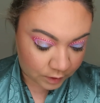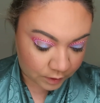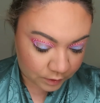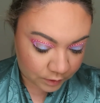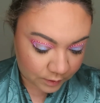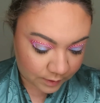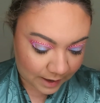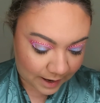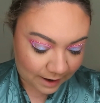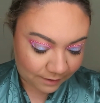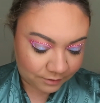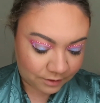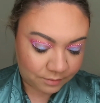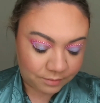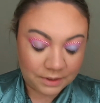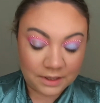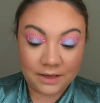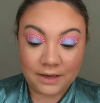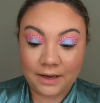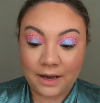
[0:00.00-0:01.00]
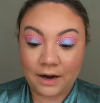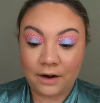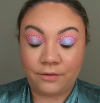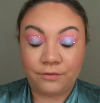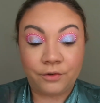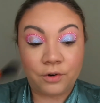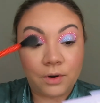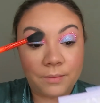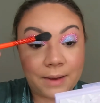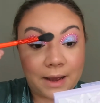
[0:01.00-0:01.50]
you'll have to be
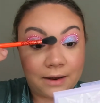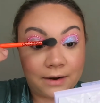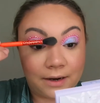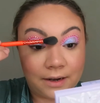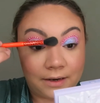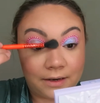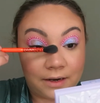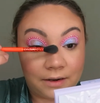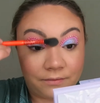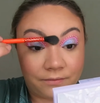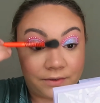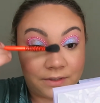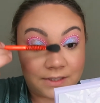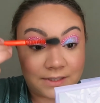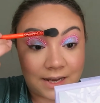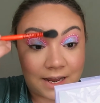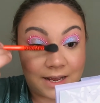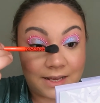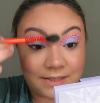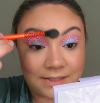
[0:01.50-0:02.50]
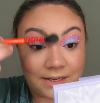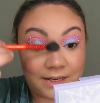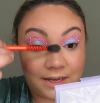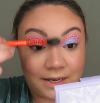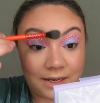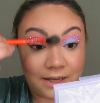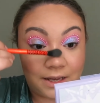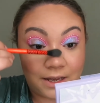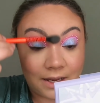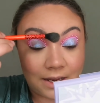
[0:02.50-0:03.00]
careful about it
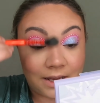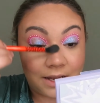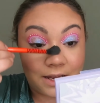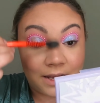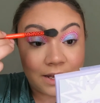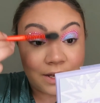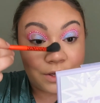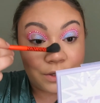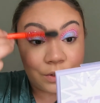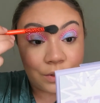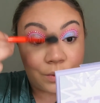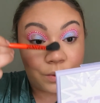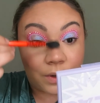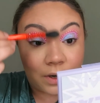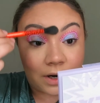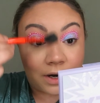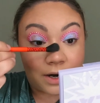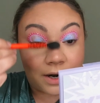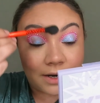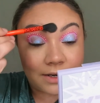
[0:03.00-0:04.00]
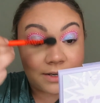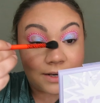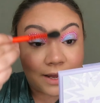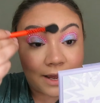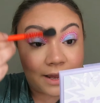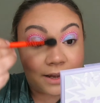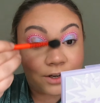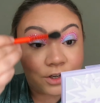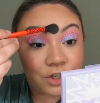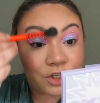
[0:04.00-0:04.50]
emphasizing your
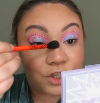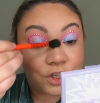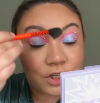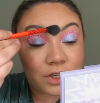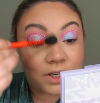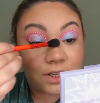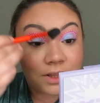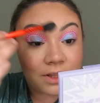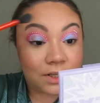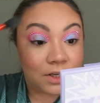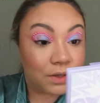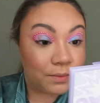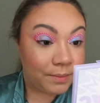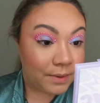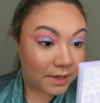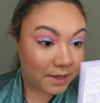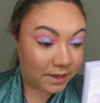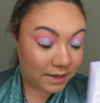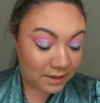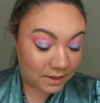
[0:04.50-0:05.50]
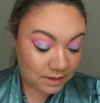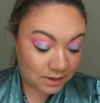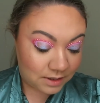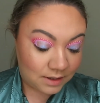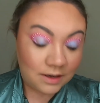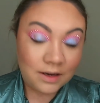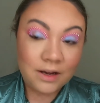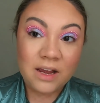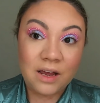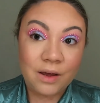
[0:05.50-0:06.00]
texture a little bit,
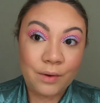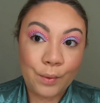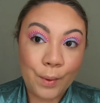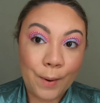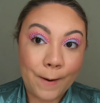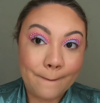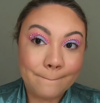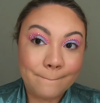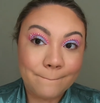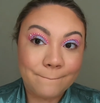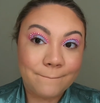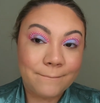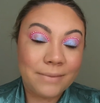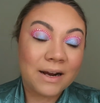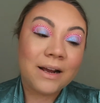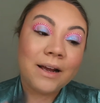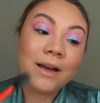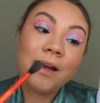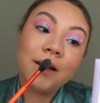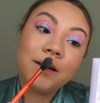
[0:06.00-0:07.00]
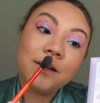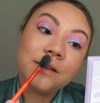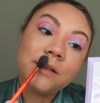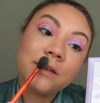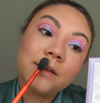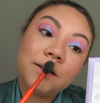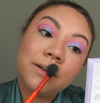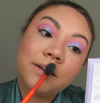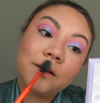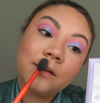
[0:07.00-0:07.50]

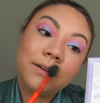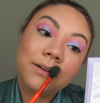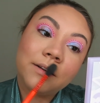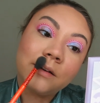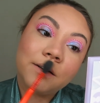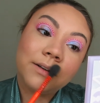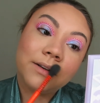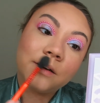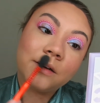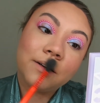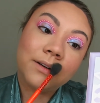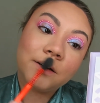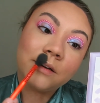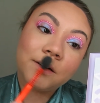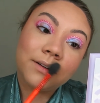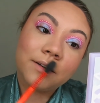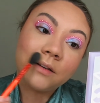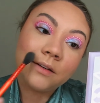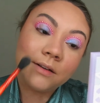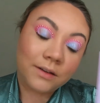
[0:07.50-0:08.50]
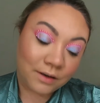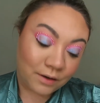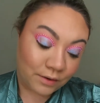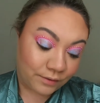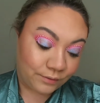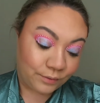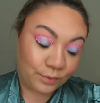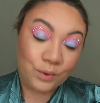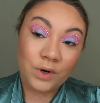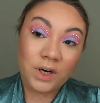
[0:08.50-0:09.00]
but
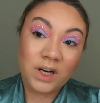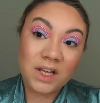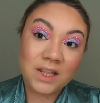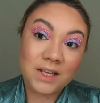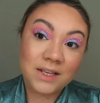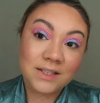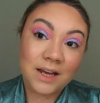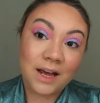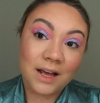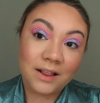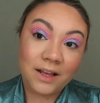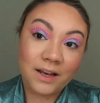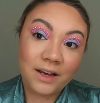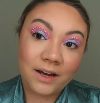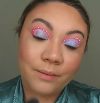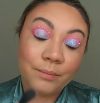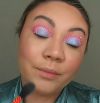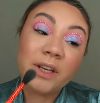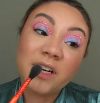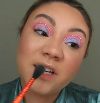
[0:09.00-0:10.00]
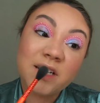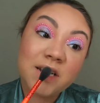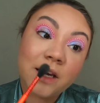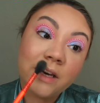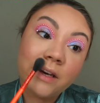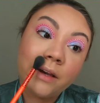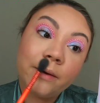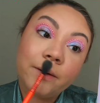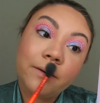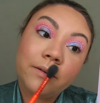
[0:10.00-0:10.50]
for this highlight I'm gonna
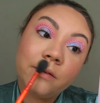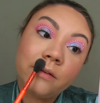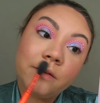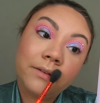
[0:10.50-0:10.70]
take it.